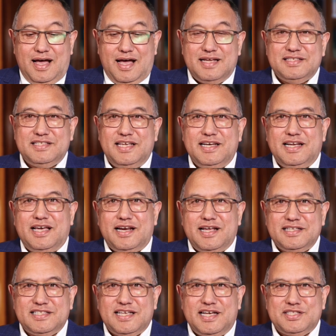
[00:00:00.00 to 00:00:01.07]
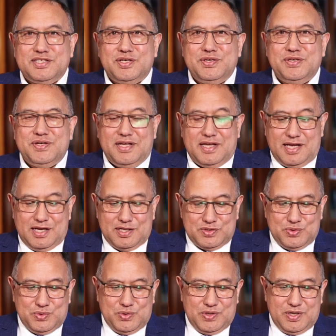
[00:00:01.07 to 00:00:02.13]
Tēnā rā tātou
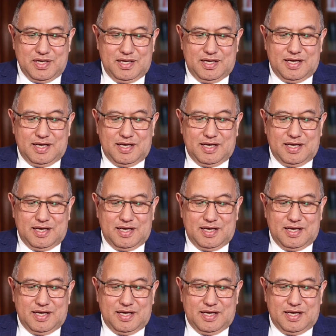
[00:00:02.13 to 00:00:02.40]
katoa.